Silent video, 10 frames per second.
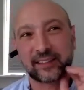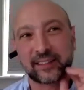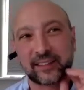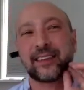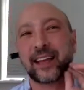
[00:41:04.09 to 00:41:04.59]

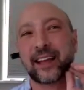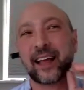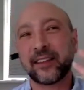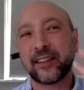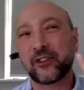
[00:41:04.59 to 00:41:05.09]
The
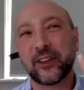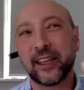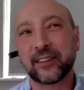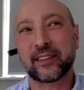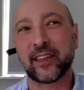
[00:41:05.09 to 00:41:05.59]
technology
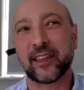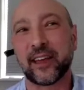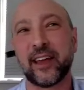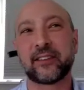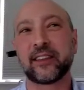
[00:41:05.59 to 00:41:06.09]
is the
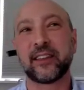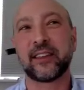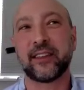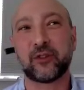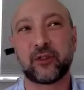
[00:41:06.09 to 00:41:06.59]
least
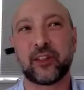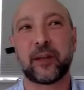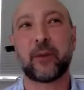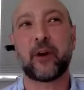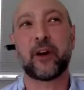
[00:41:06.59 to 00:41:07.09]
interesting
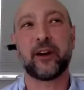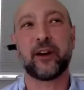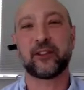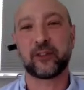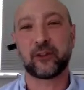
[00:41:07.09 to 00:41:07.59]
part. It's
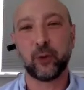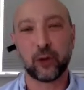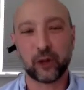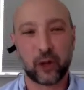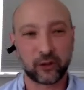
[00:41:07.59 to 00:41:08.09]
a tool
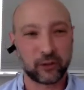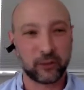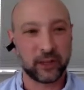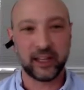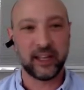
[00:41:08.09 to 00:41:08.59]

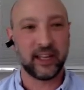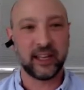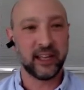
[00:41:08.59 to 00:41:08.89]
ultimately.